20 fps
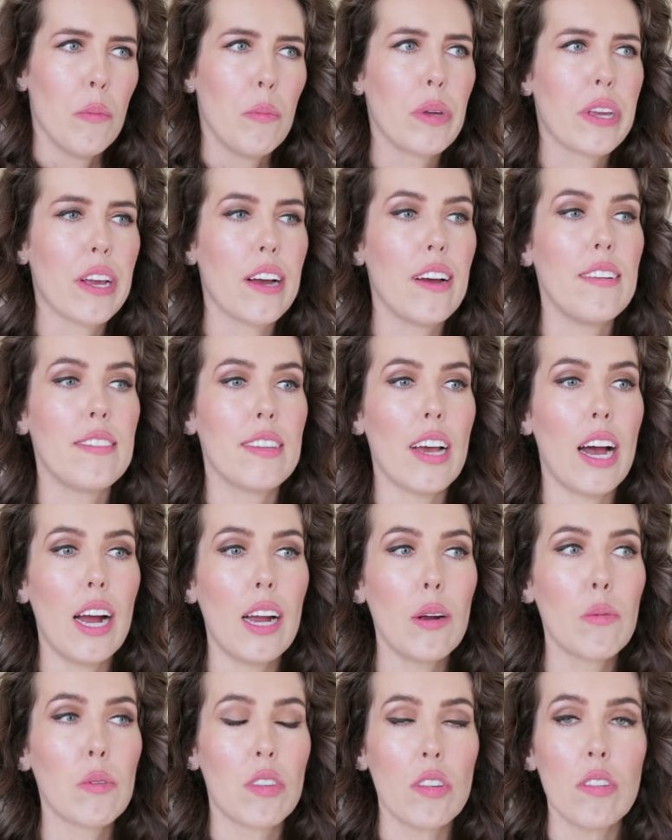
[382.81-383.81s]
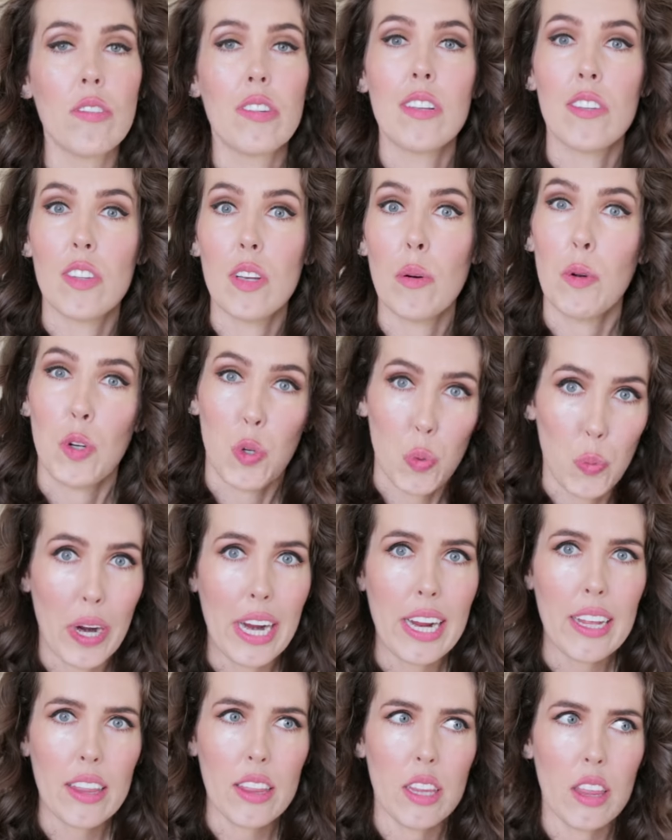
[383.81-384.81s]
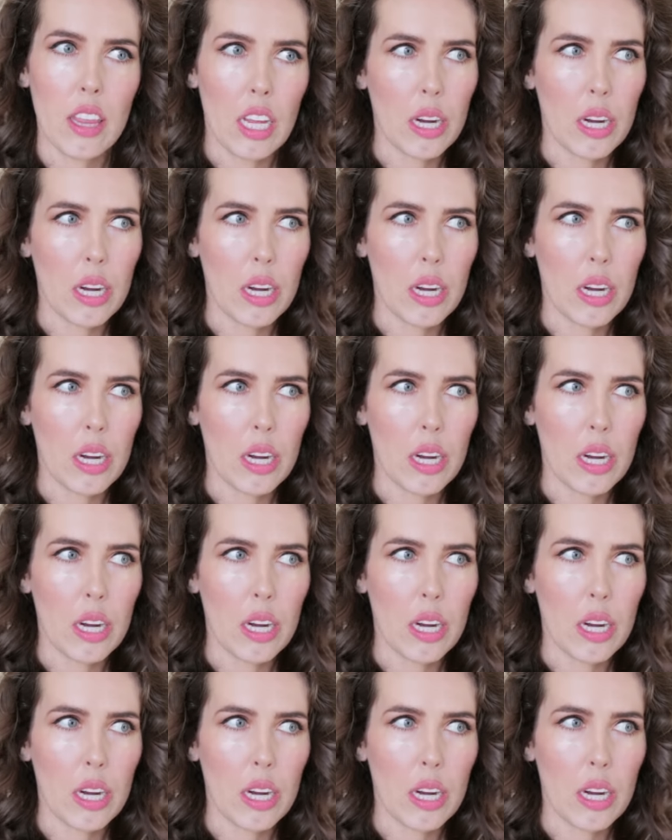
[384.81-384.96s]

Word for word: because I was losing so much weight,